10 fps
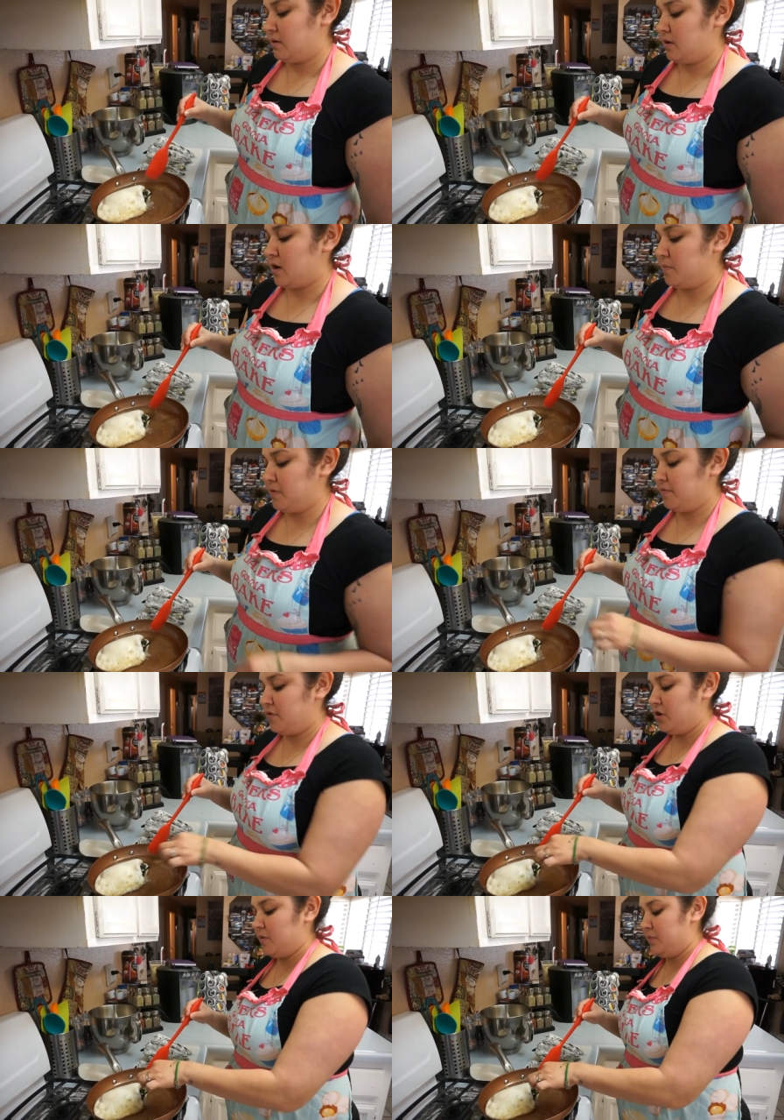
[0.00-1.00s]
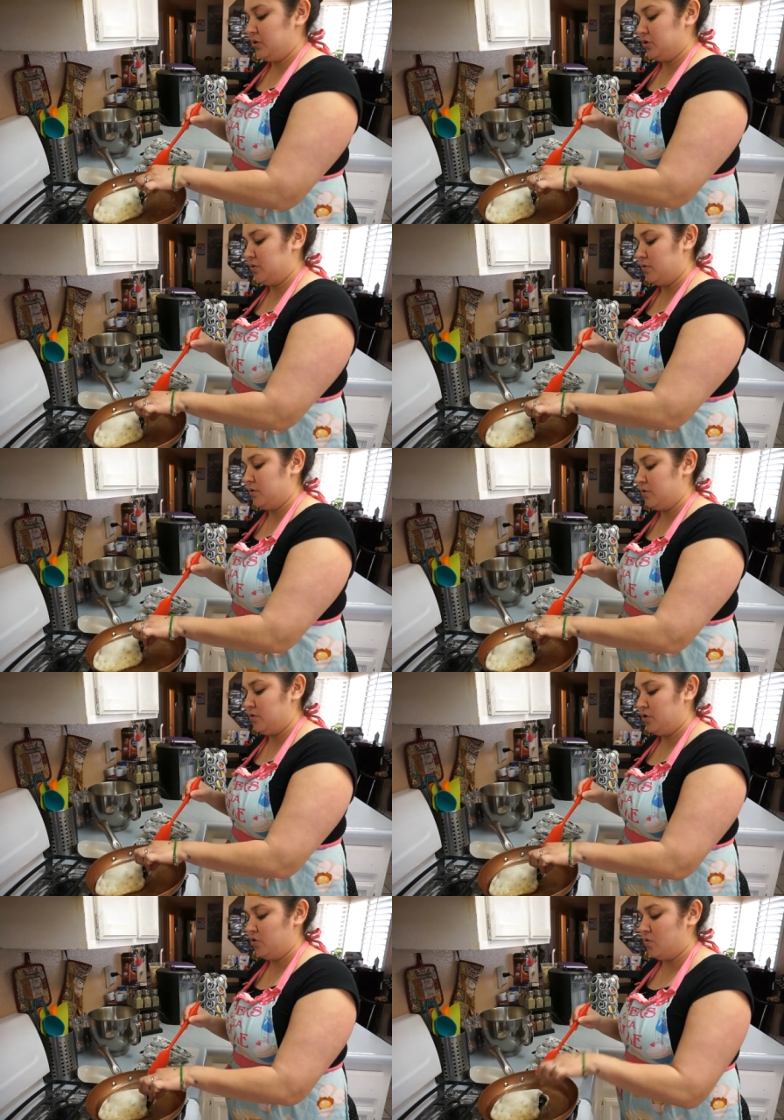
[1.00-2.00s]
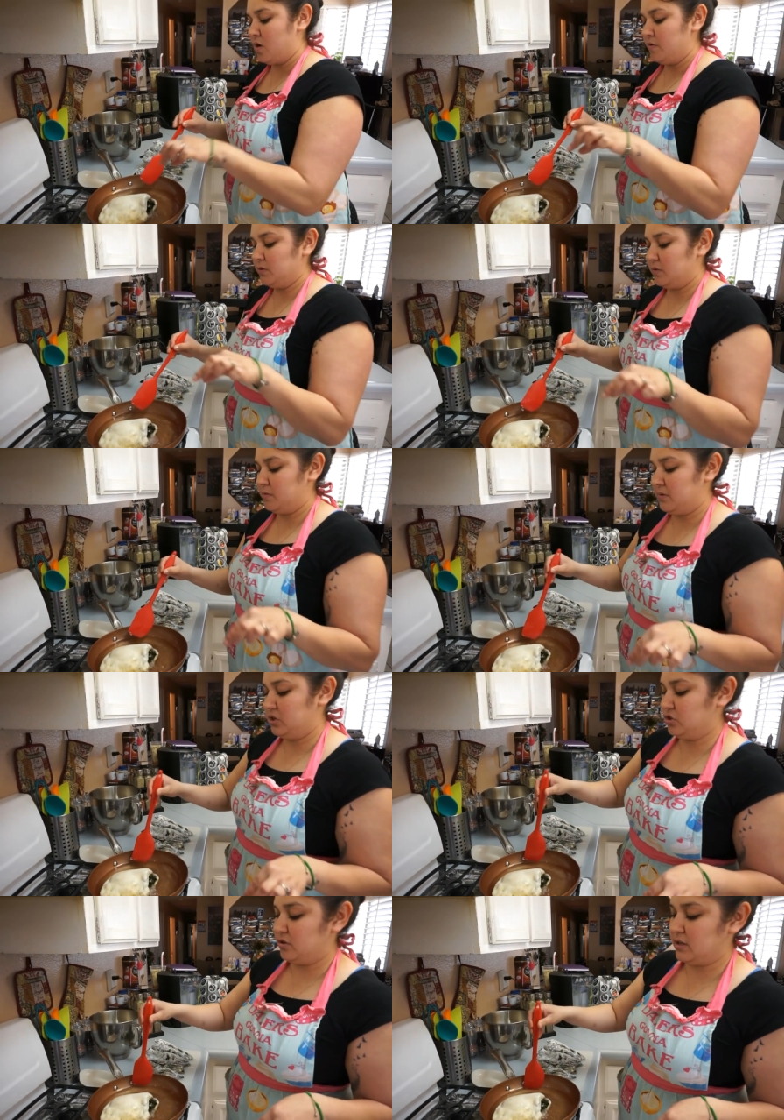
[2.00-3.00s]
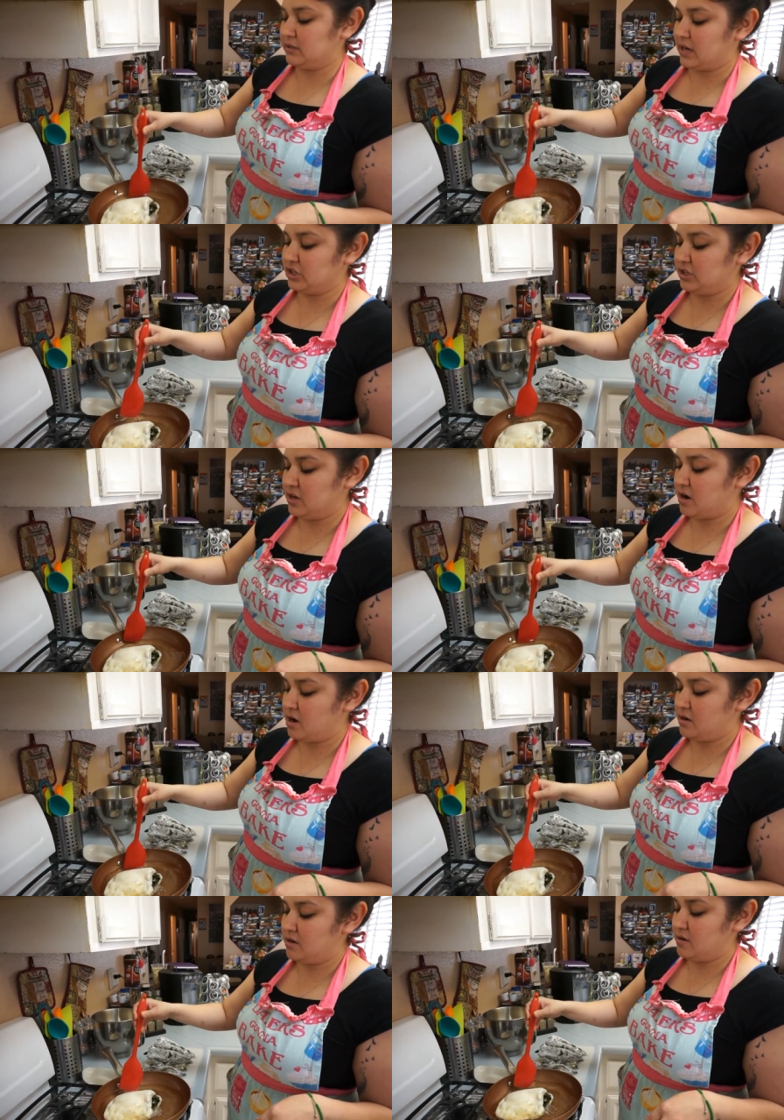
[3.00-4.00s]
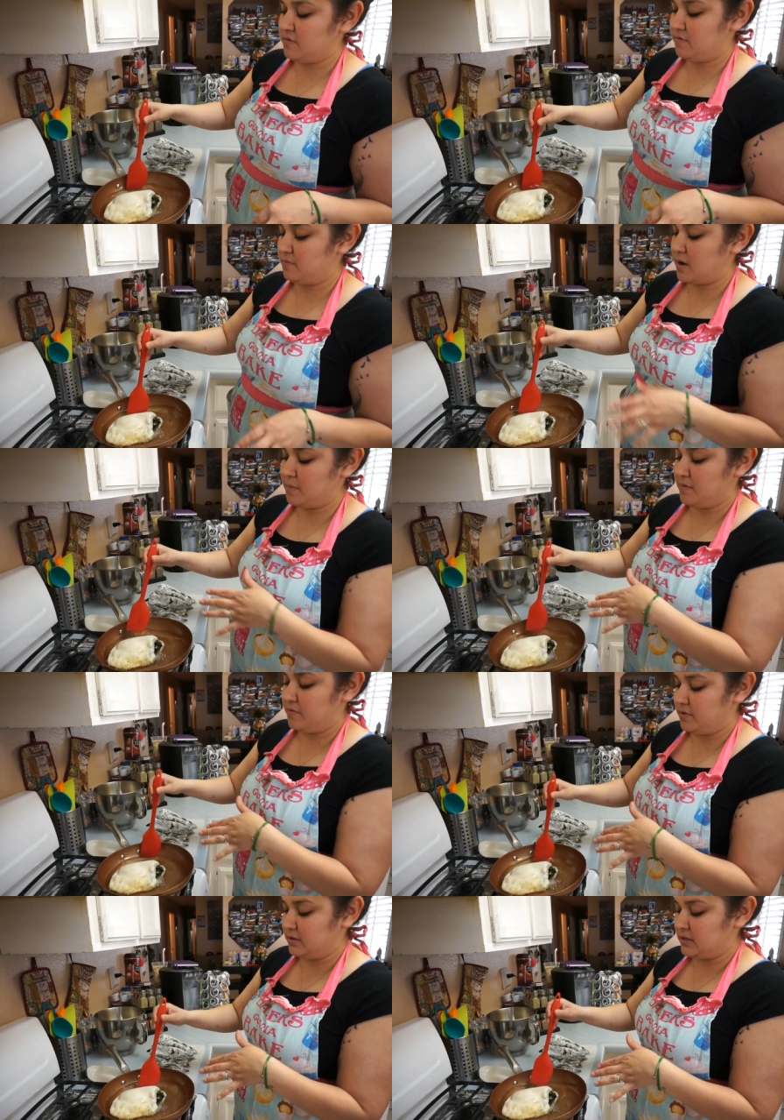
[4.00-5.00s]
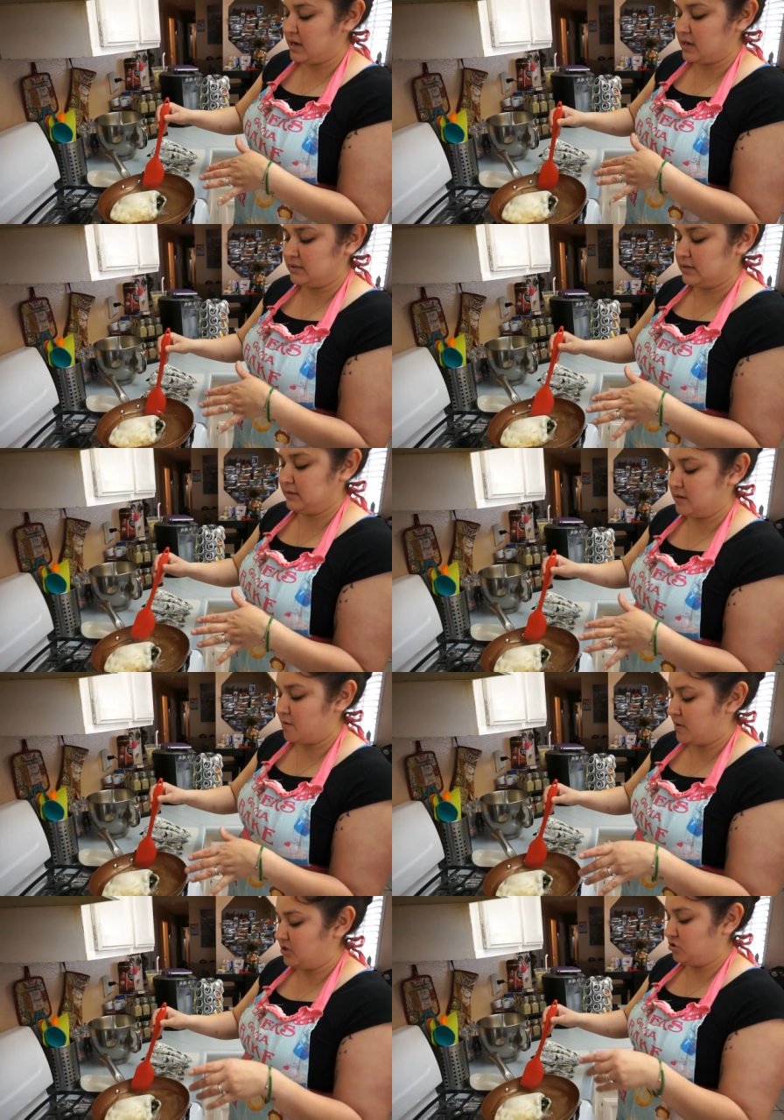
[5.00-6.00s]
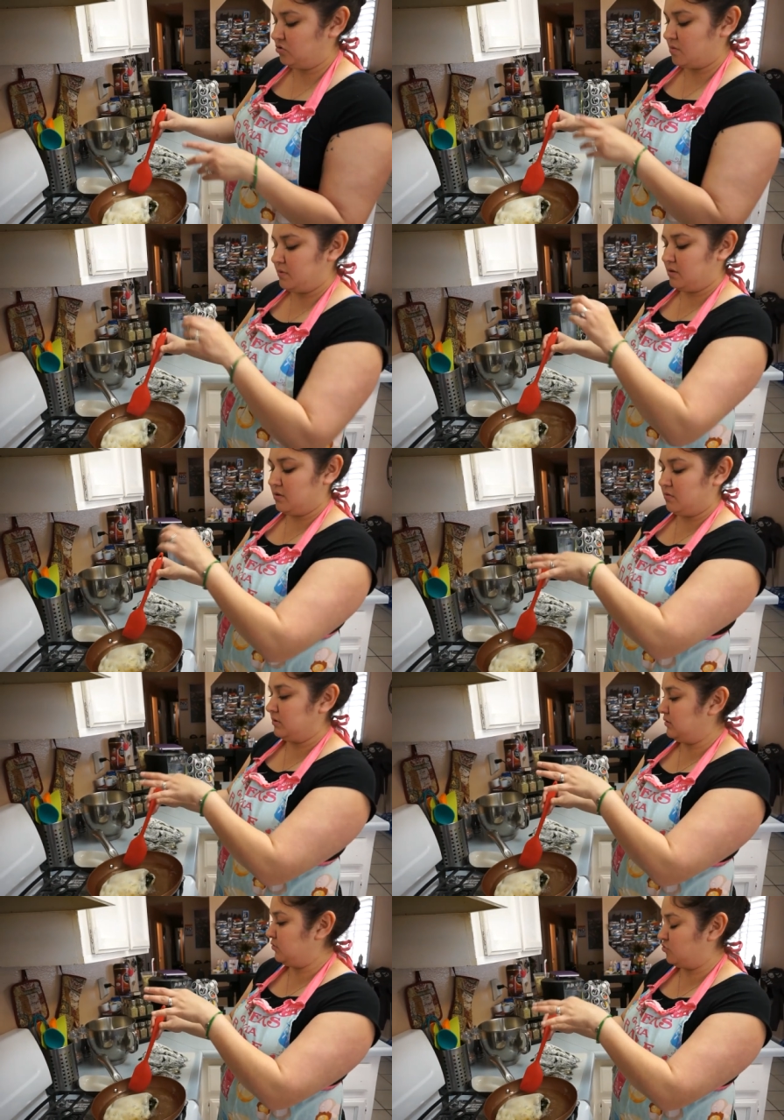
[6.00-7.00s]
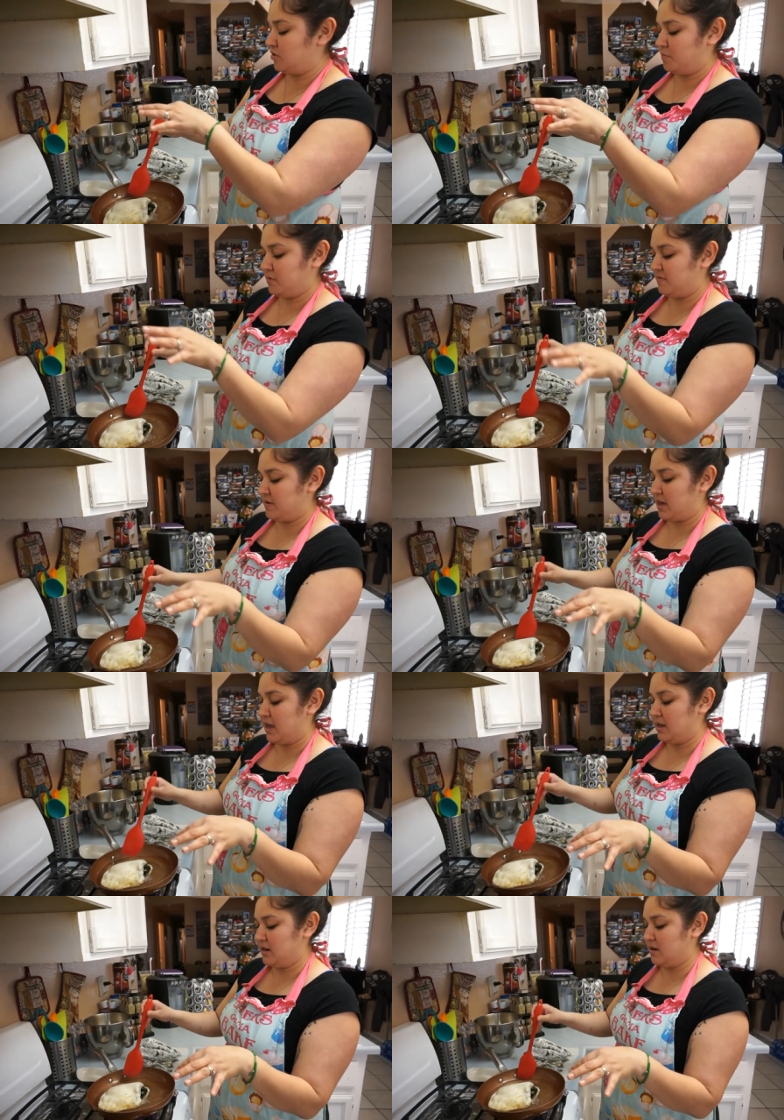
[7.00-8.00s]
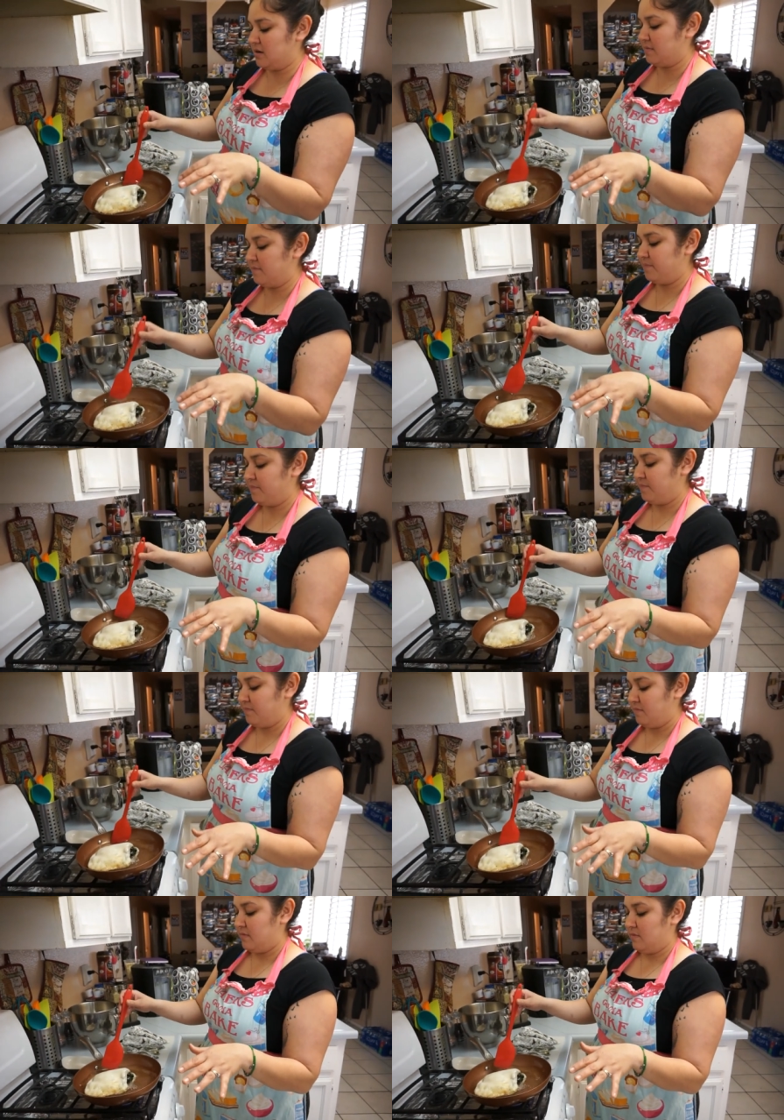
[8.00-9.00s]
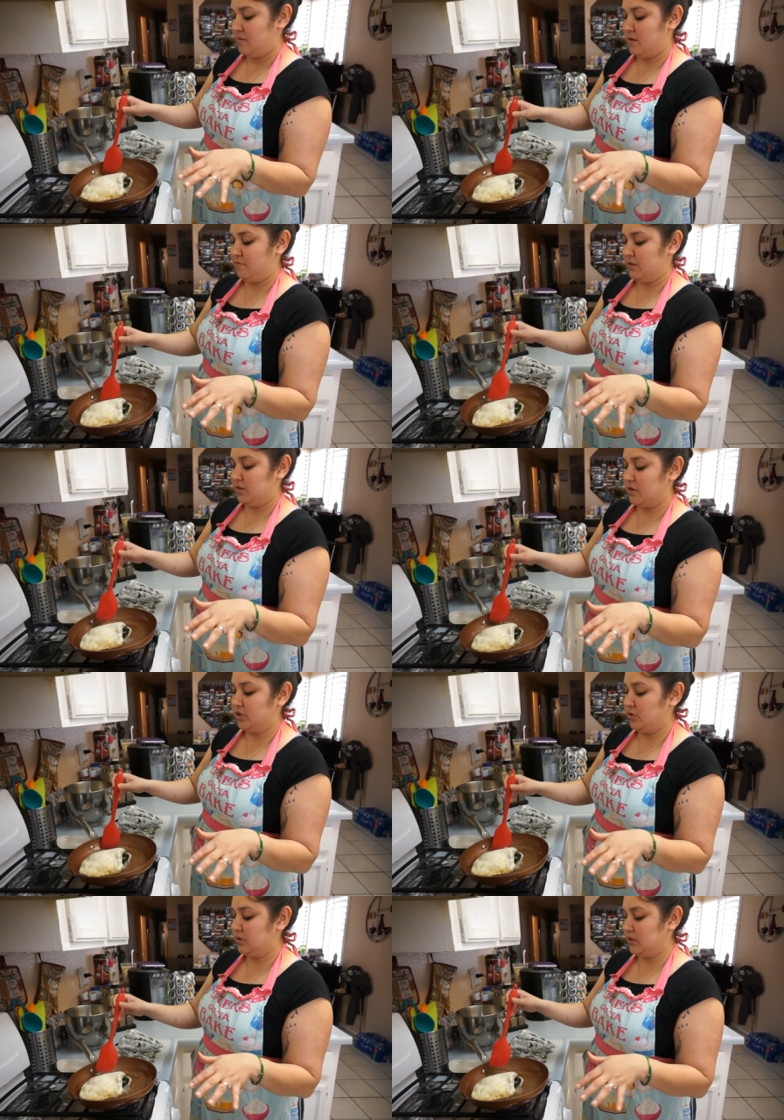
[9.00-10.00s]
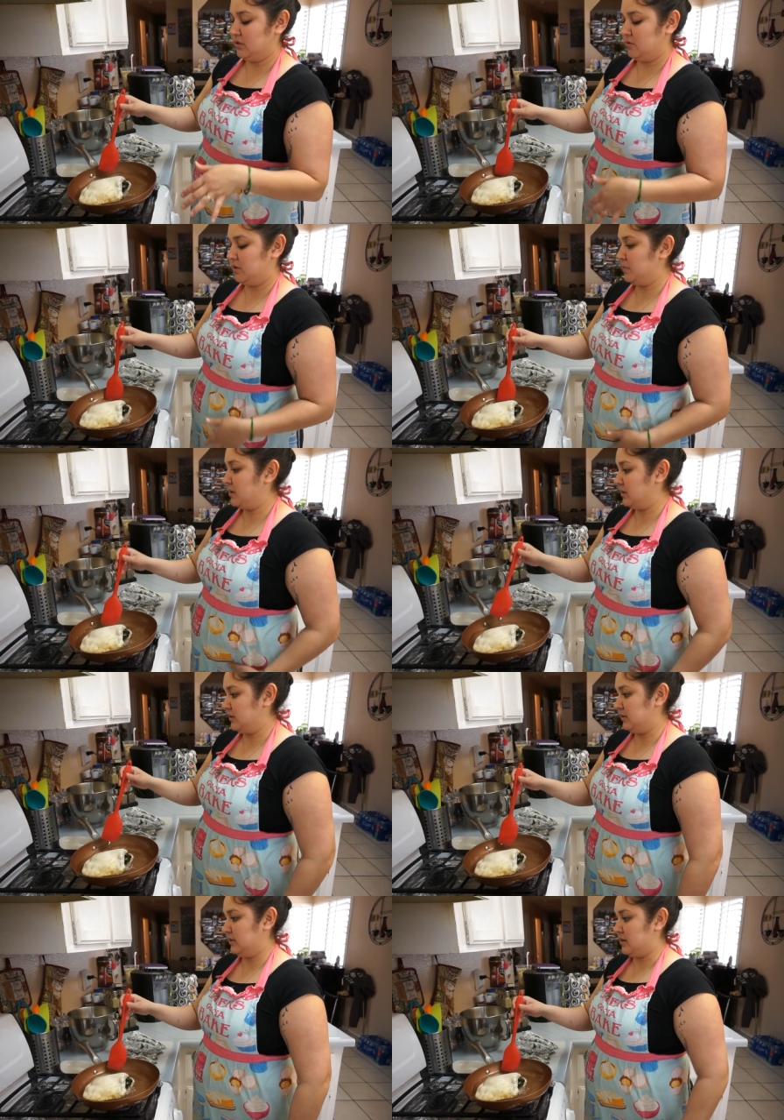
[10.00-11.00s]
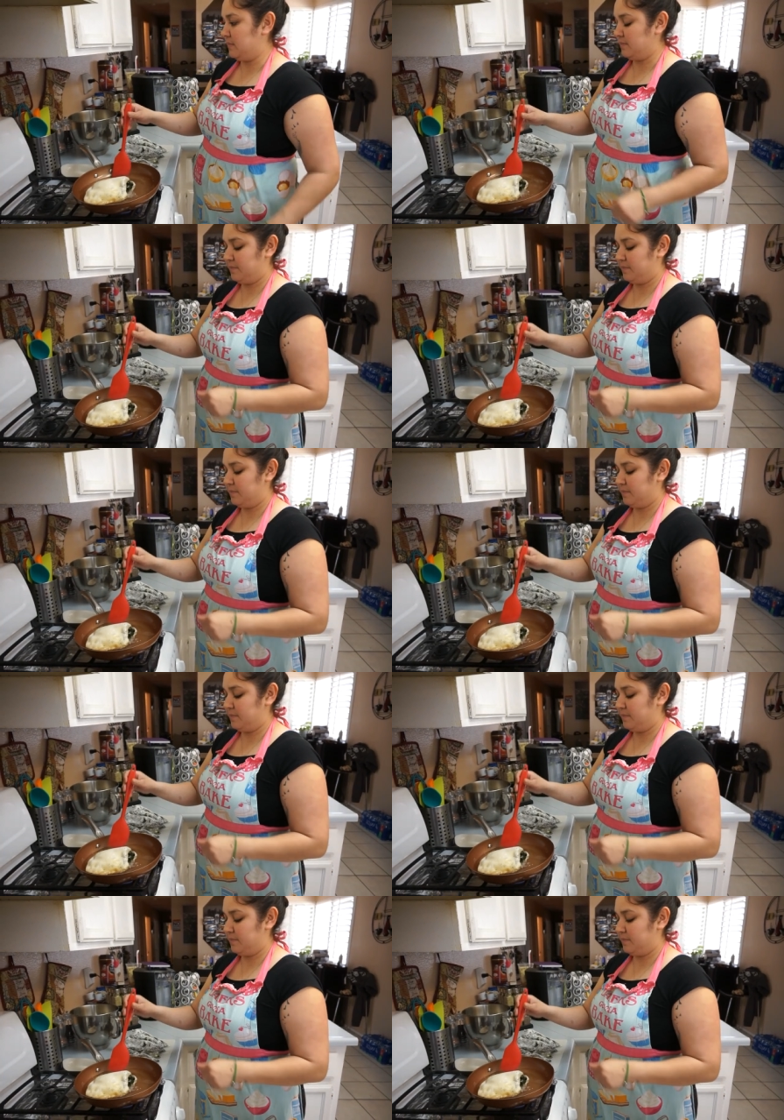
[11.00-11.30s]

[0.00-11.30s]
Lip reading: Now before you put your oil, you always want to make sure that it's actually hot enough. Right before this, I had tested out by just dropping a little drip of egg in here. And if it starts to sizzle, it's because it's done.